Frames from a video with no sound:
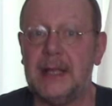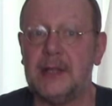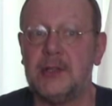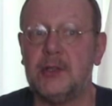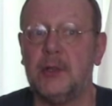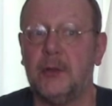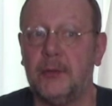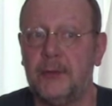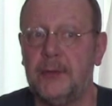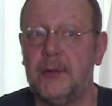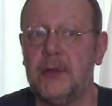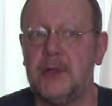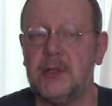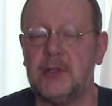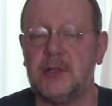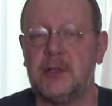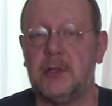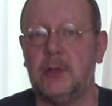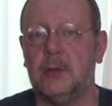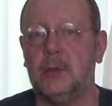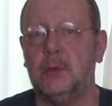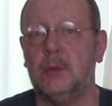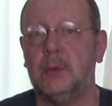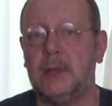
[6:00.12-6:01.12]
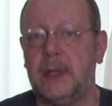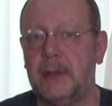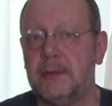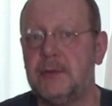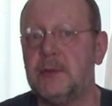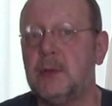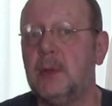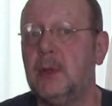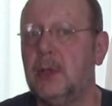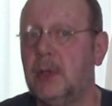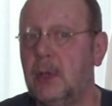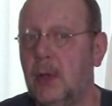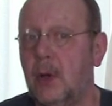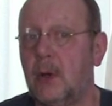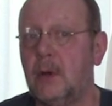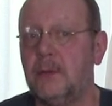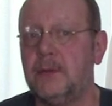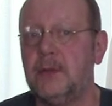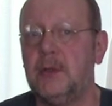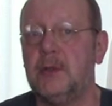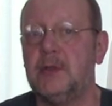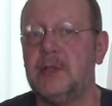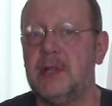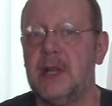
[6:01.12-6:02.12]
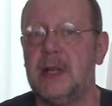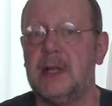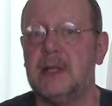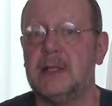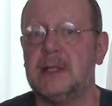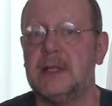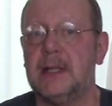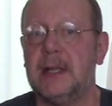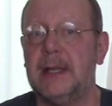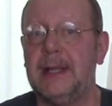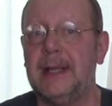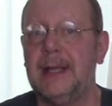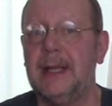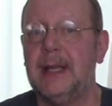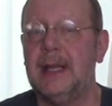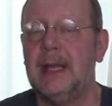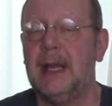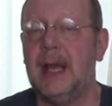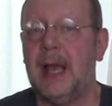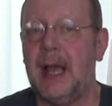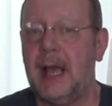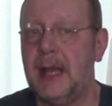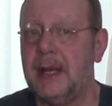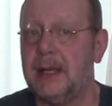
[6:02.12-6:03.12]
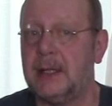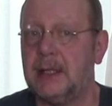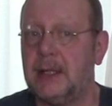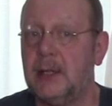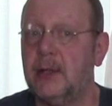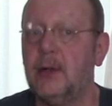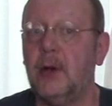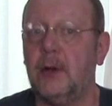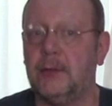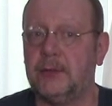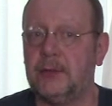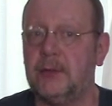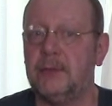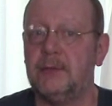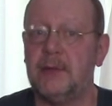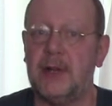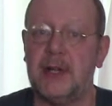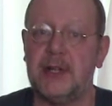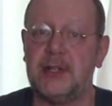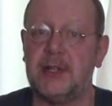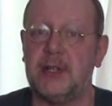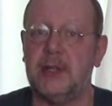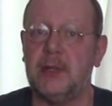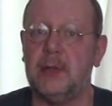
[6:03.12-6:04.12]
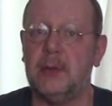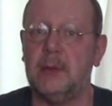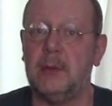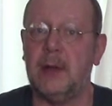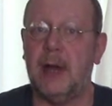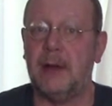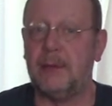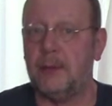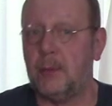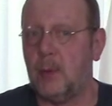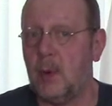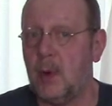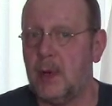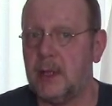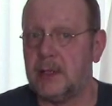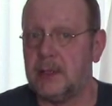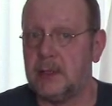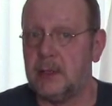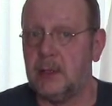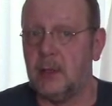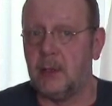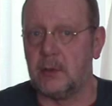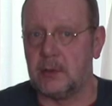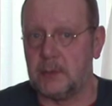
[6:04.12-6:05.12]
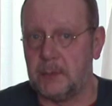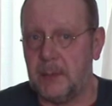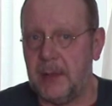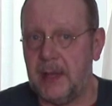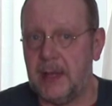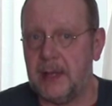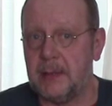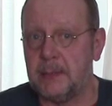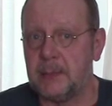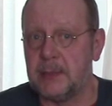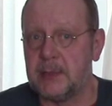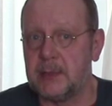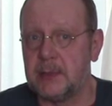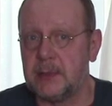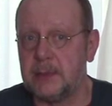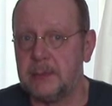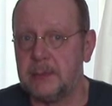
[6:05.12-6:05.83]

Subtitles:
your first tool gives you a lot of utility and can often rescue otherwise lost pips.